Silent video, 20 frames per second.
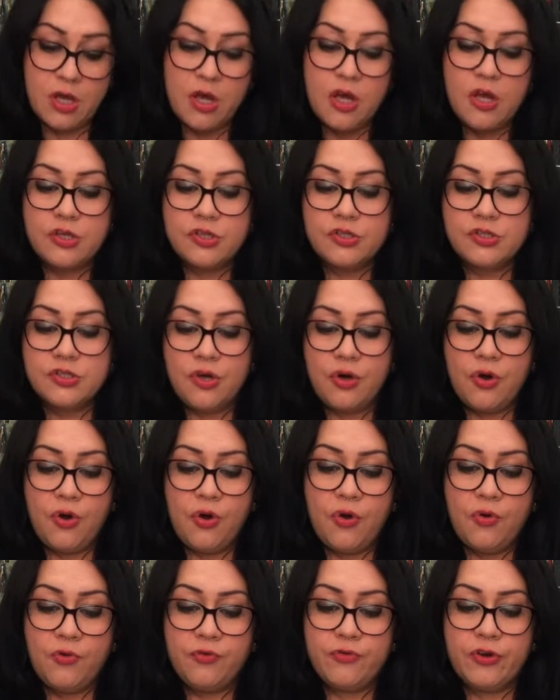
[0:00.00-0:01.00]

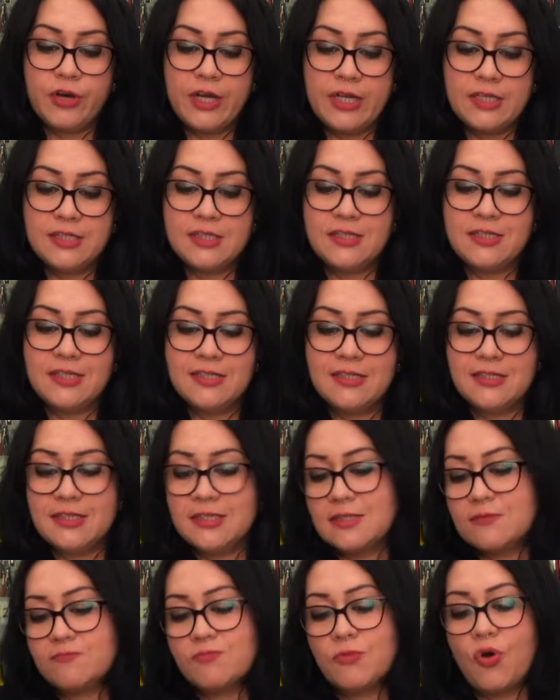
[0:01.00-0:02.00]
So for instance,
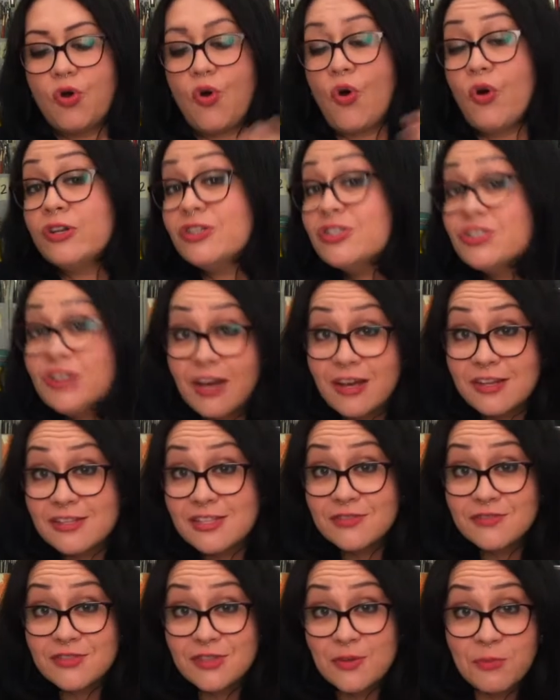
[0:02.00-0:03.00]
conchas,
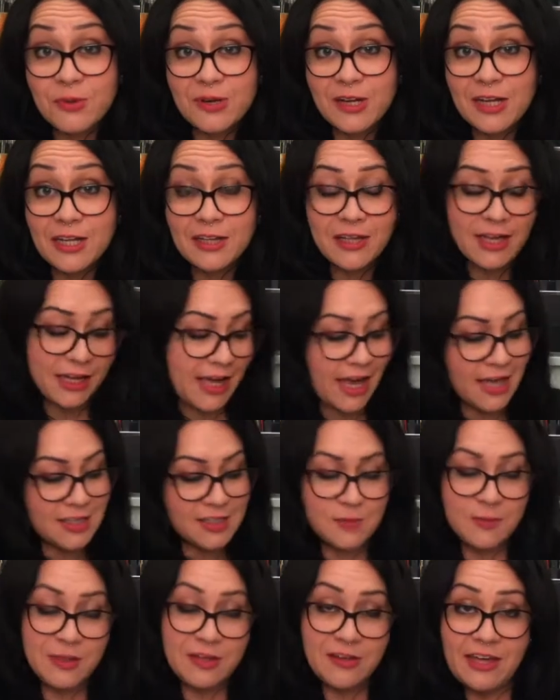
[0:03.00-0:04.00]
if somebody like
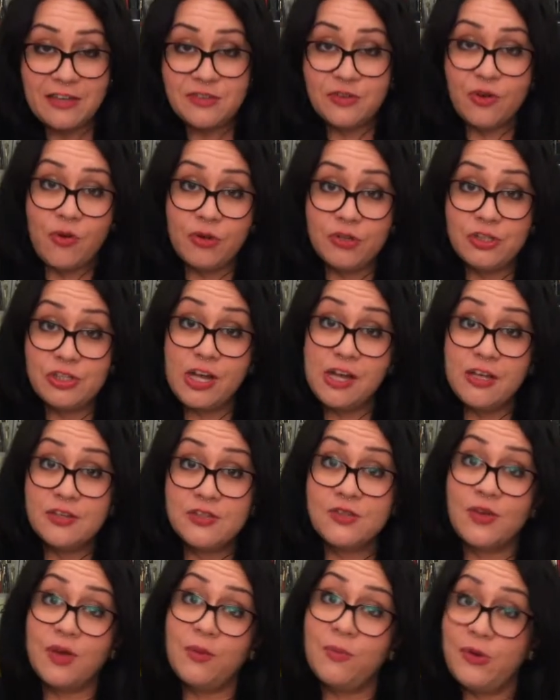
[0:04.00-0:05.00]
Esme likes conchas,
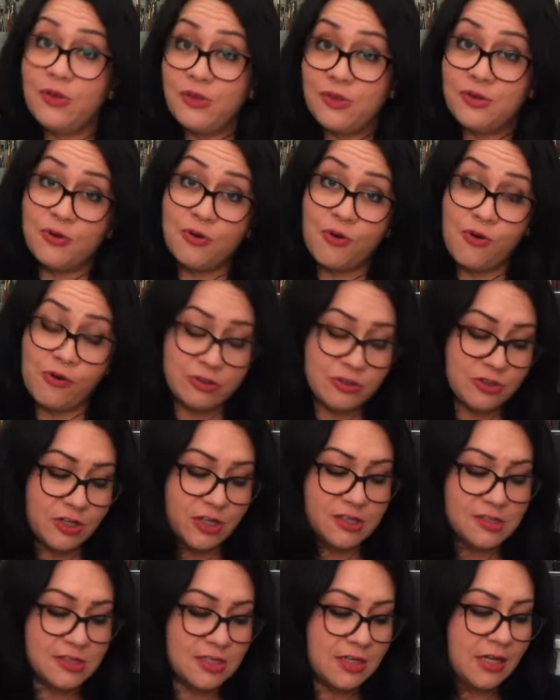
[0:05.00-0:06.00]
so I put little
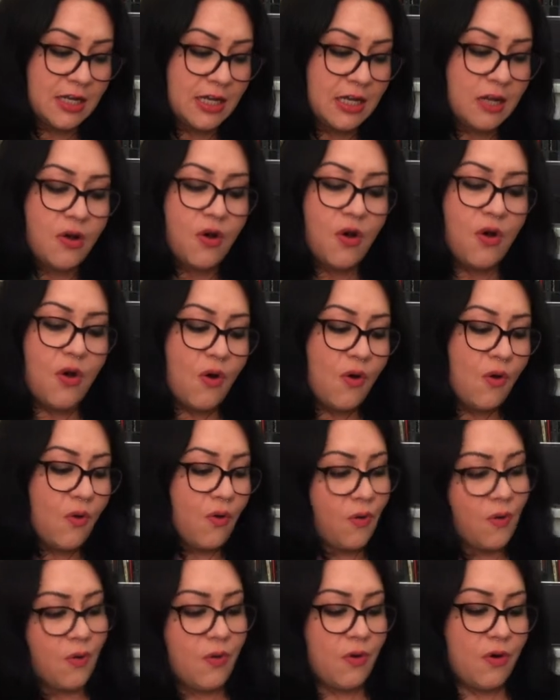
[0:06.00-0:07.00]
conchas in it.
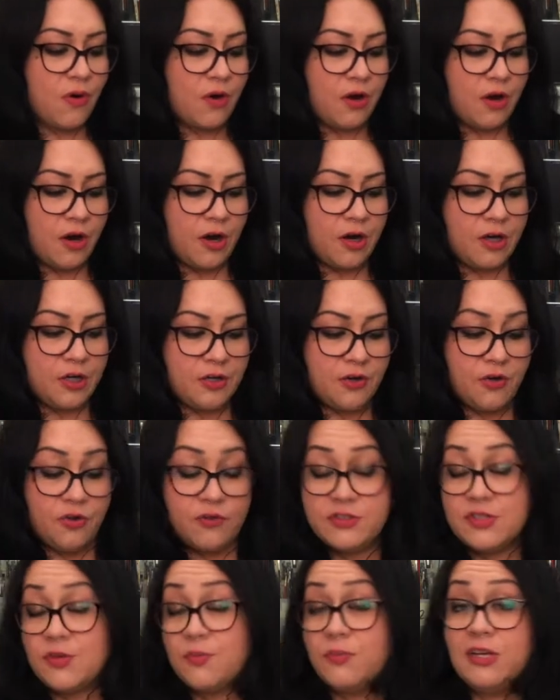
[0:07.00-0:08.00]
Or, you know, if
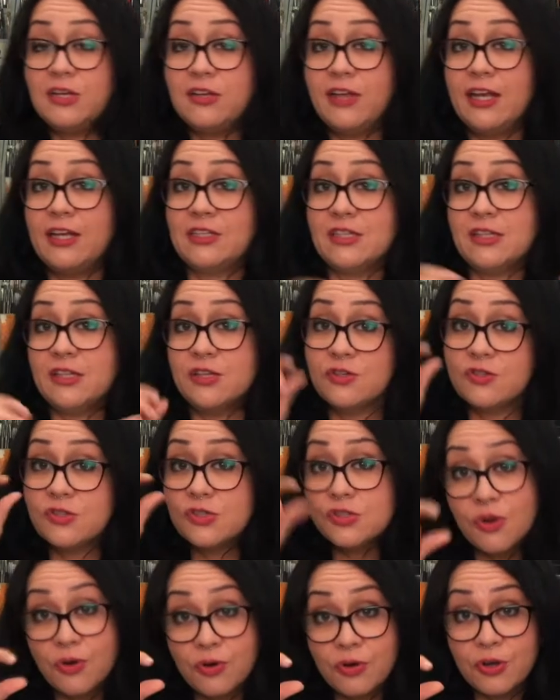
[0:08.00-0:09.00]
somebody liked a little
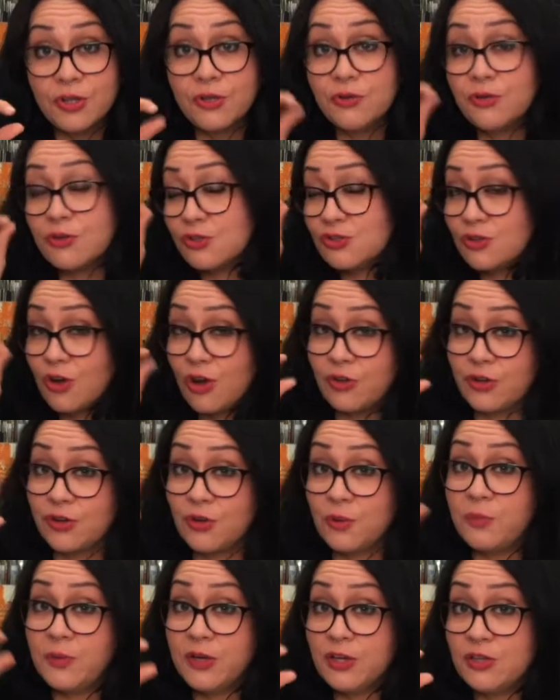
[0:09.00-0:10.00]
soda, you could draw a little
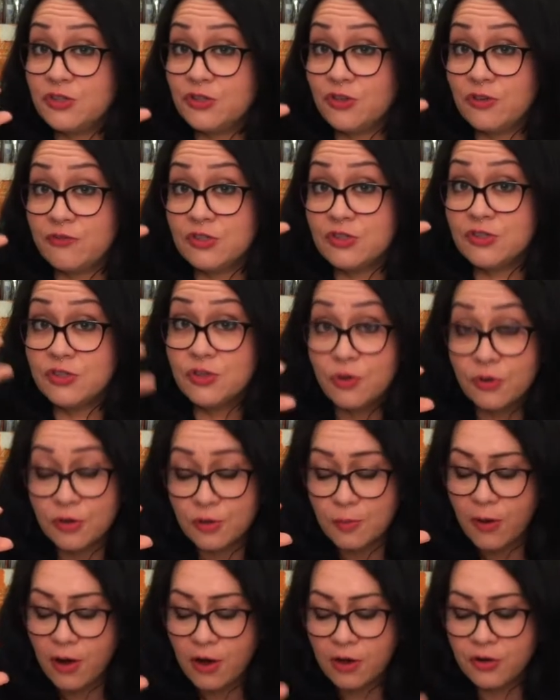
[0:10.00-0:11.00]
picture of a soda
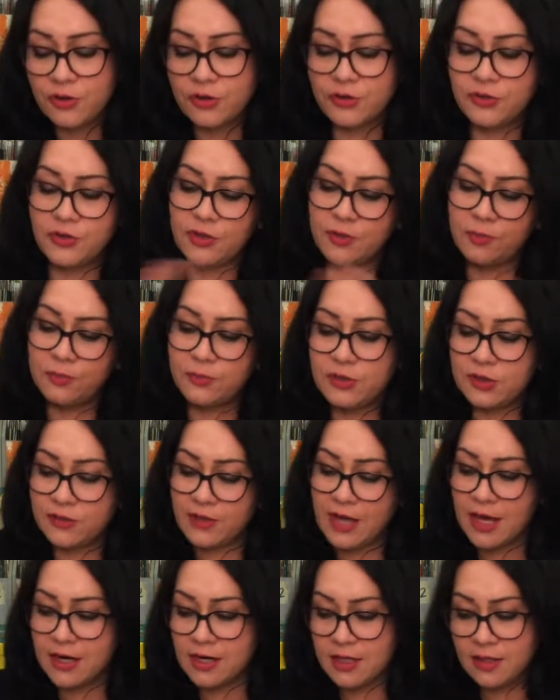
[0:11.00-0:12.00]
bottle and you can put
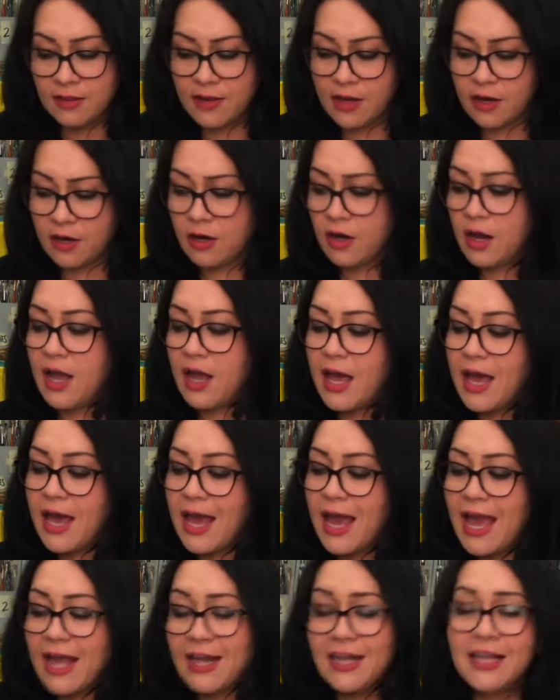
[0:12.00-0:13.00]
that in there.
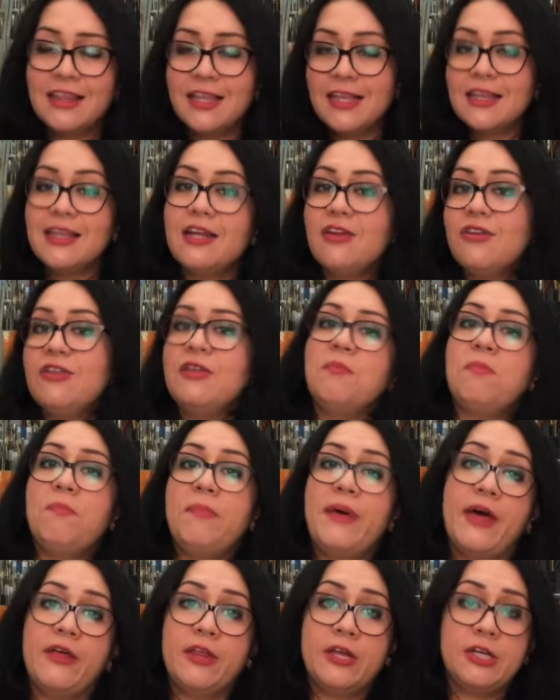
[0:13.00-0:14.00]
Anything that'll
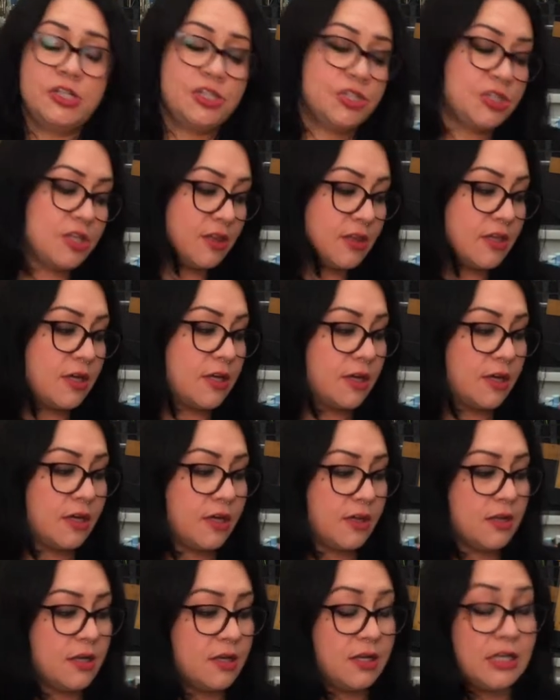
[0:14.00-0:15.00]
embellish the
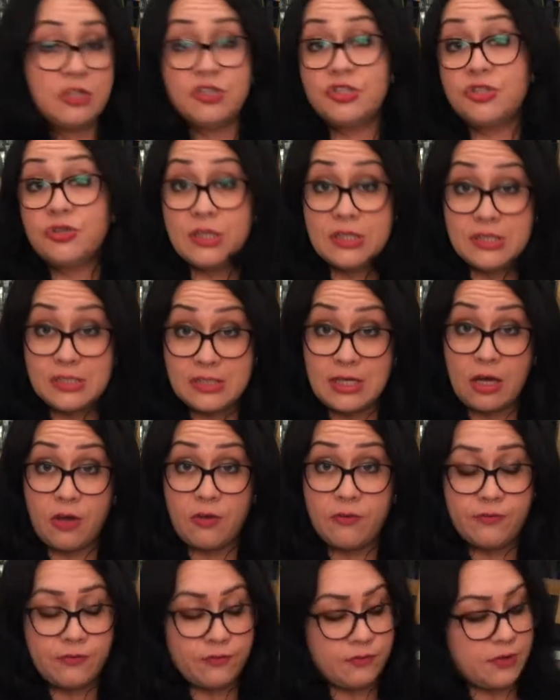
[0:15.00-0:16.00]
nicho itself,
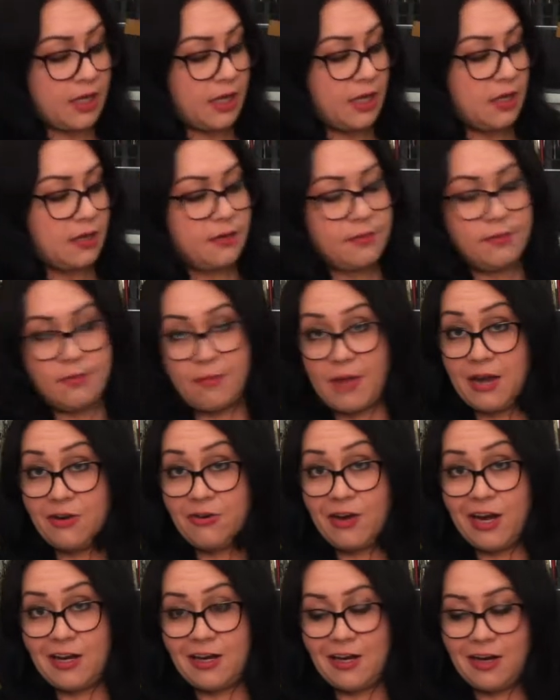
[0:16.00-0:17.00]
like mine
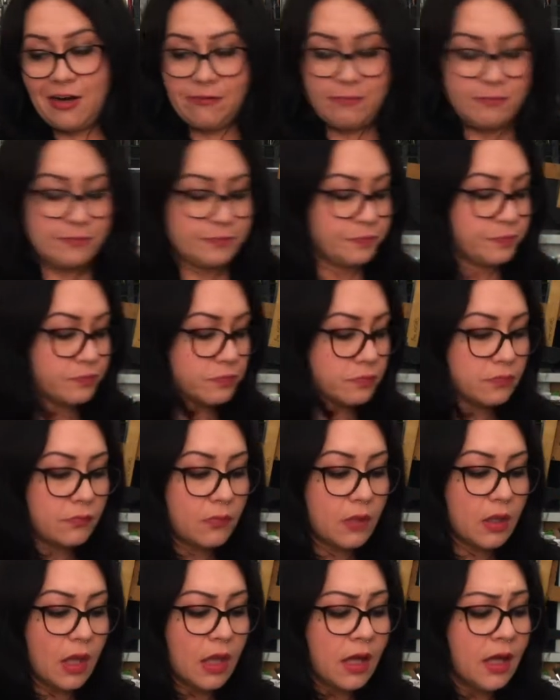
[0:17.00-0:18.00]
right here.
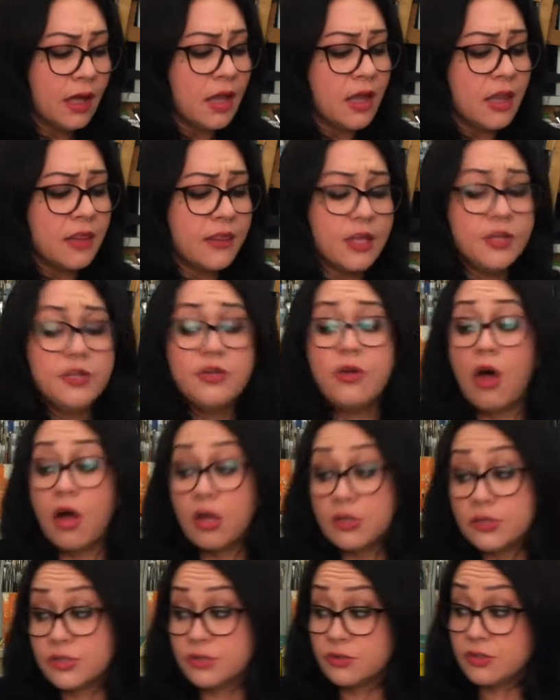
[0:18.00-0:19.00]
Then you'll
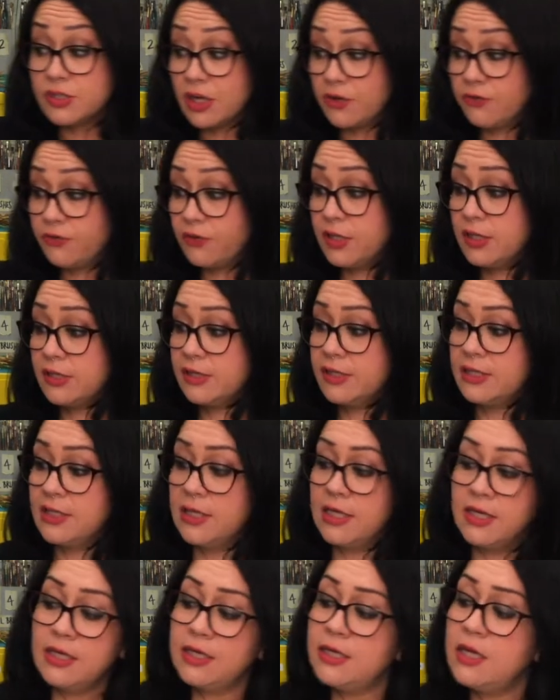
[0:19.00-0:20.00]
also definitely
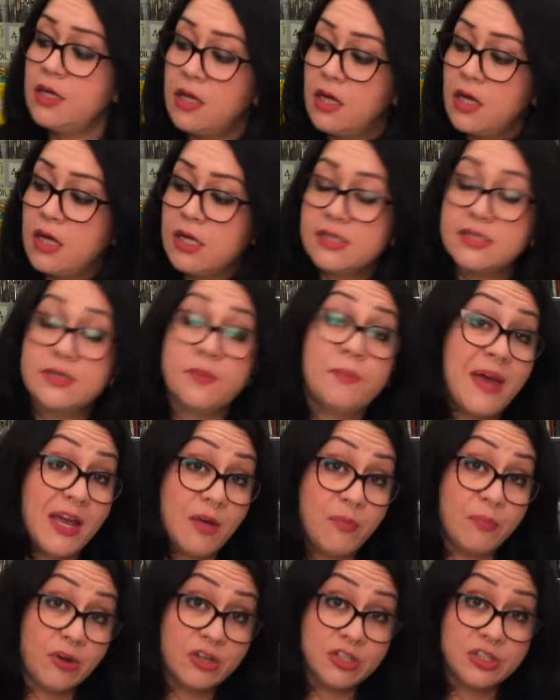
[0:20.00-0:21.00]
need some
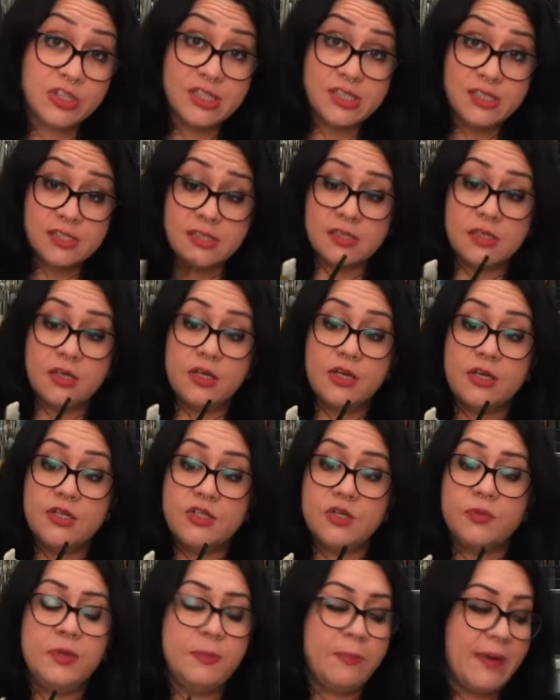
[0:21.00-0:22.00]
paintbrushes, because
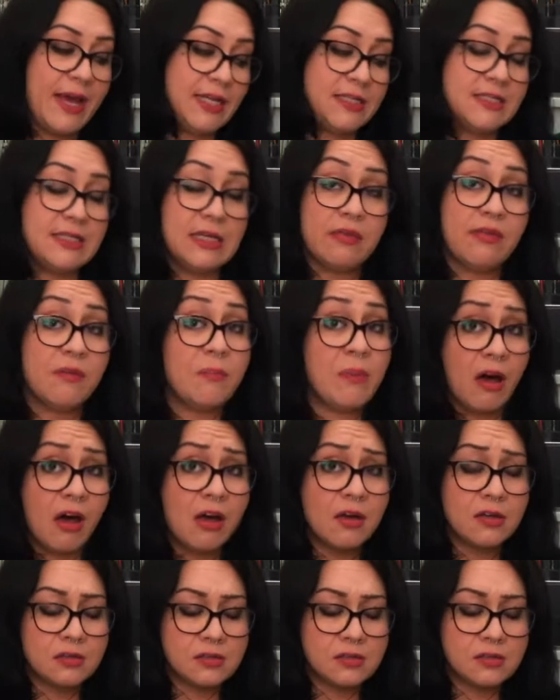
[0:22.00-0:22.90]
you'll be painting the box.